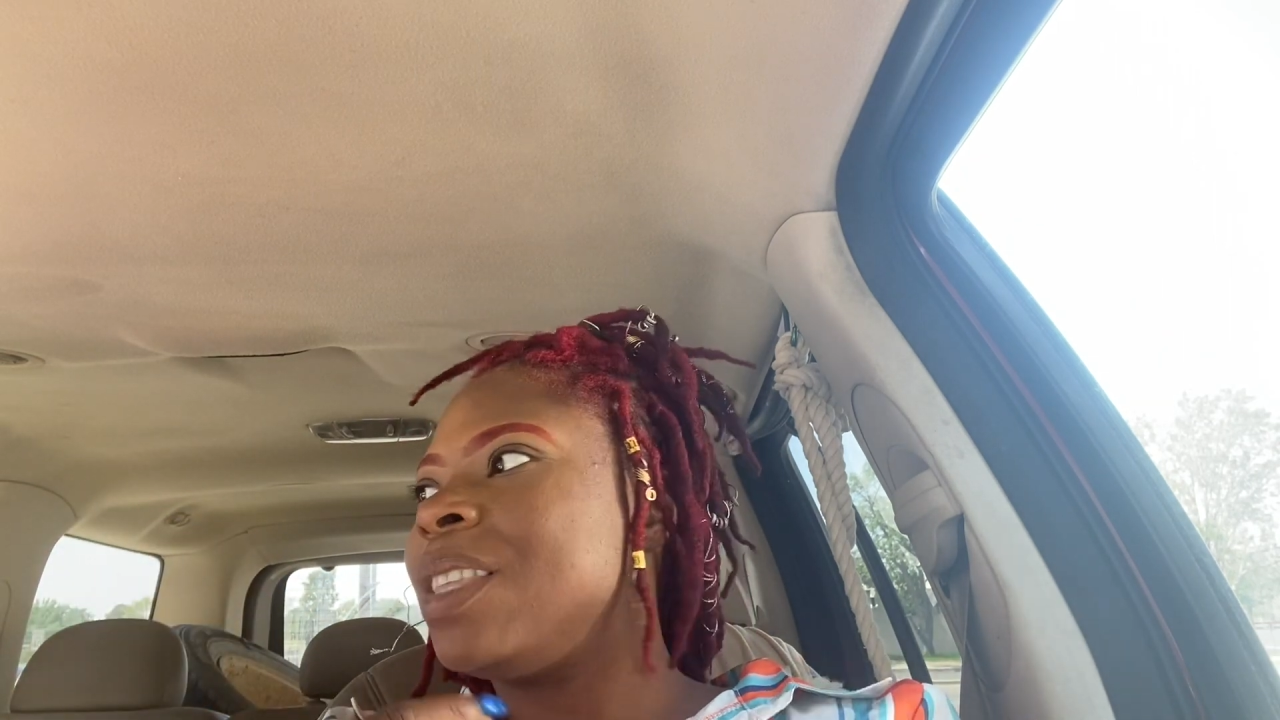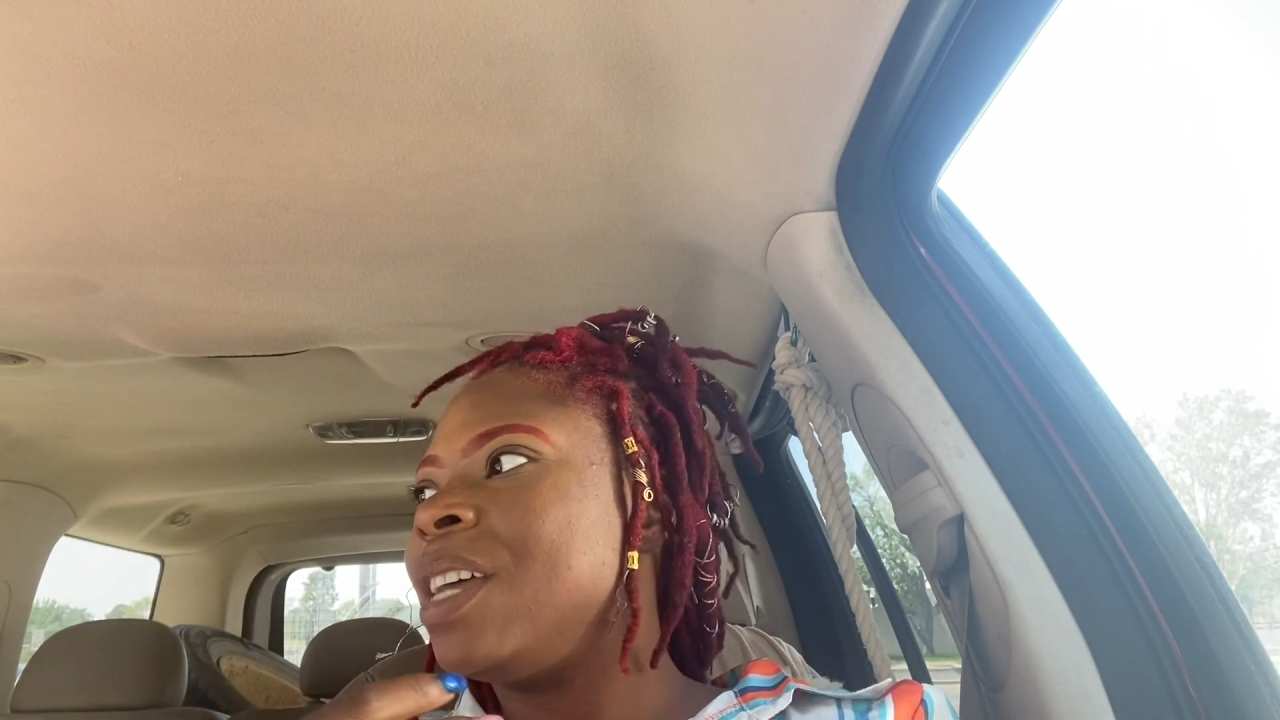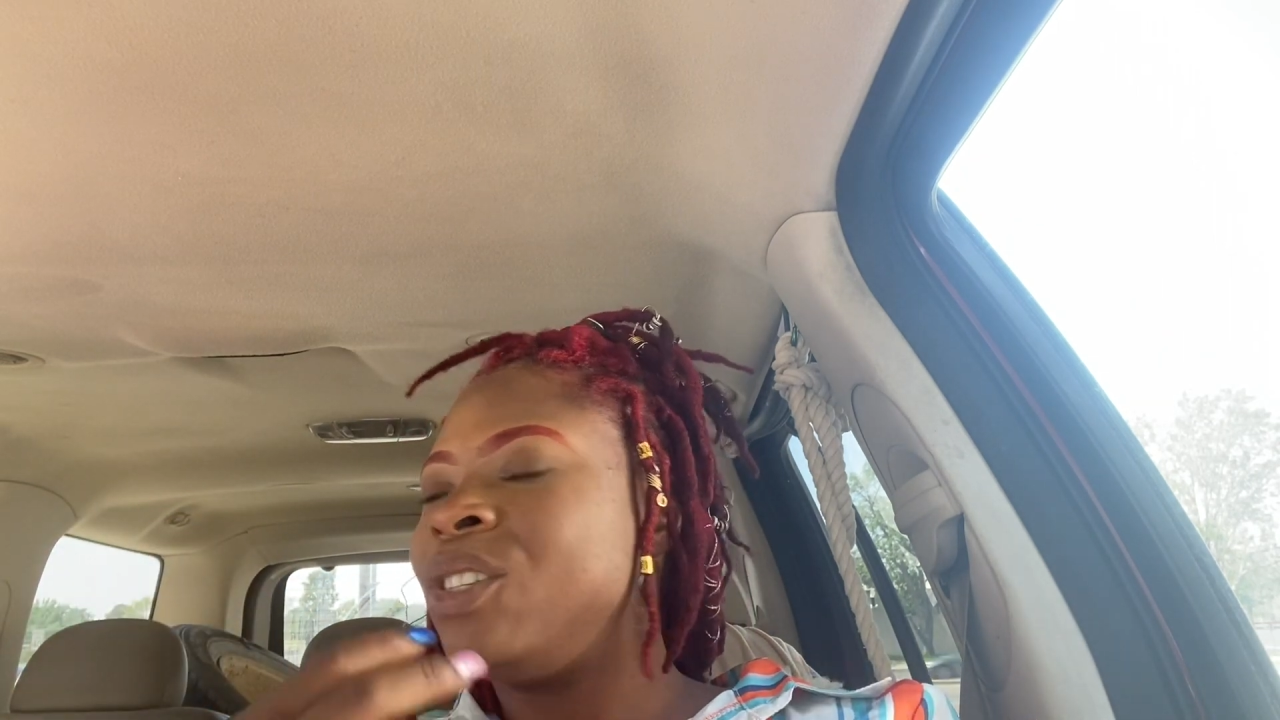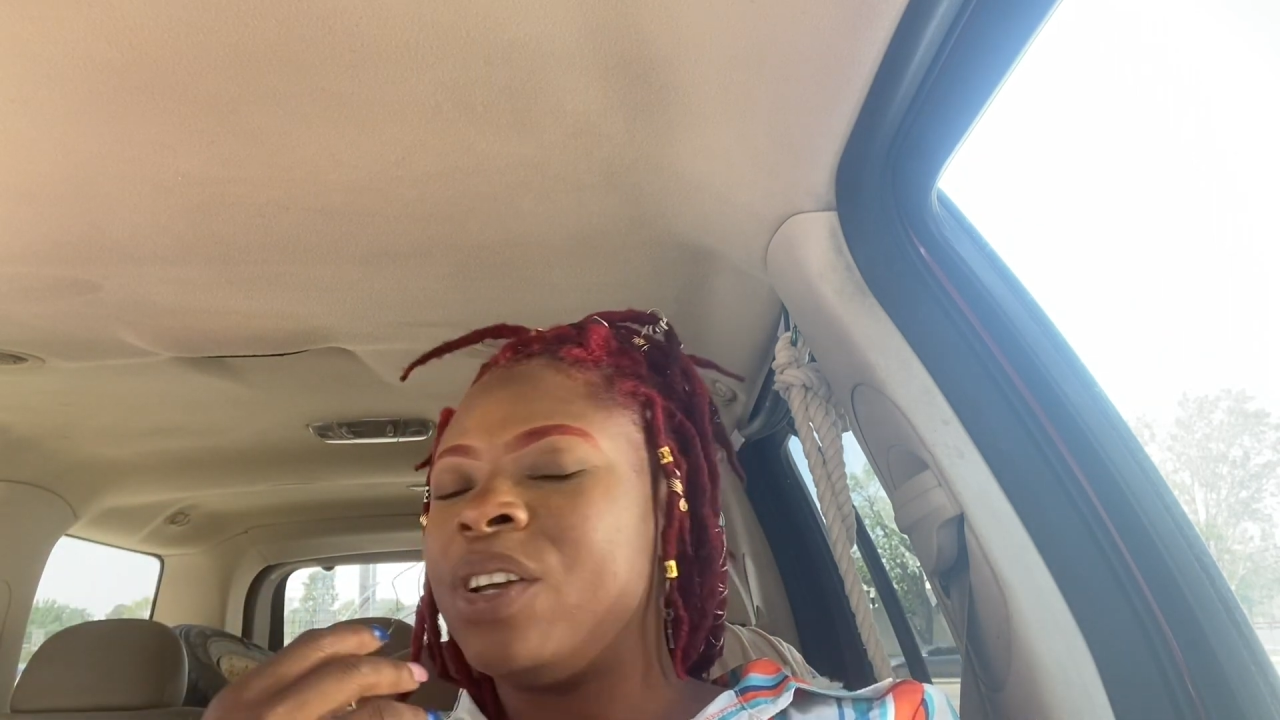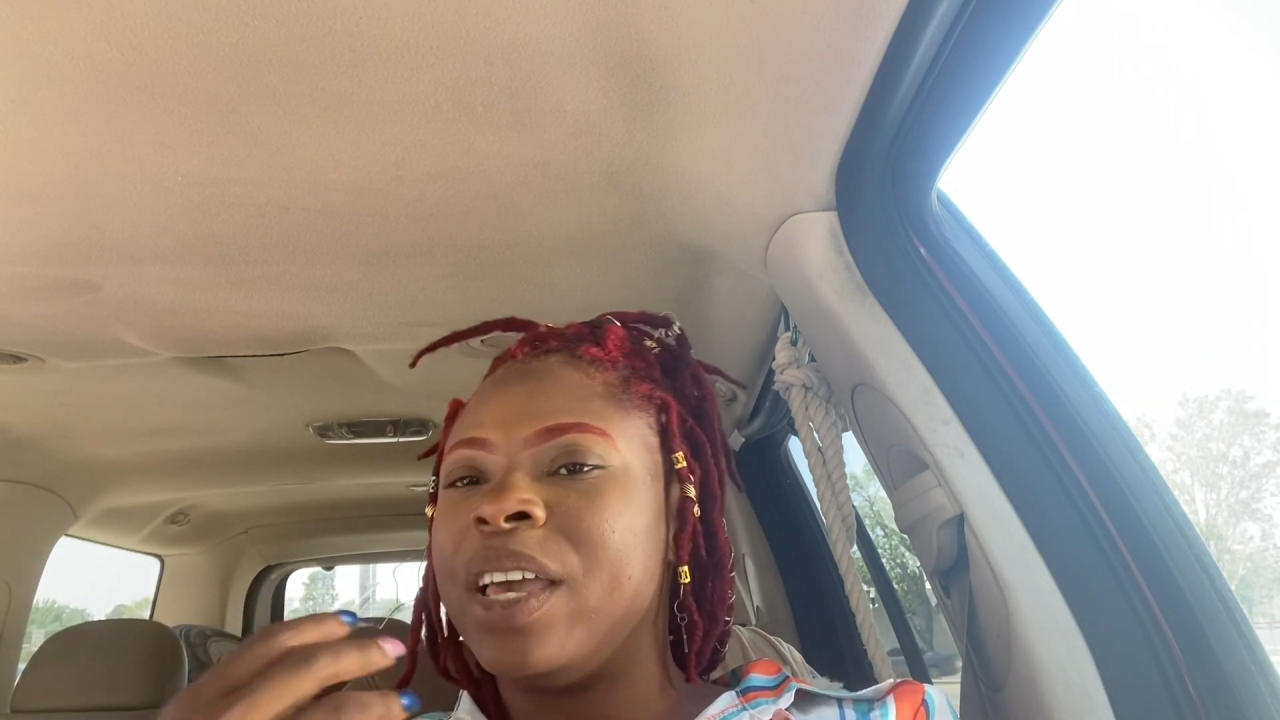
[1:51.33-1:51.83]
that your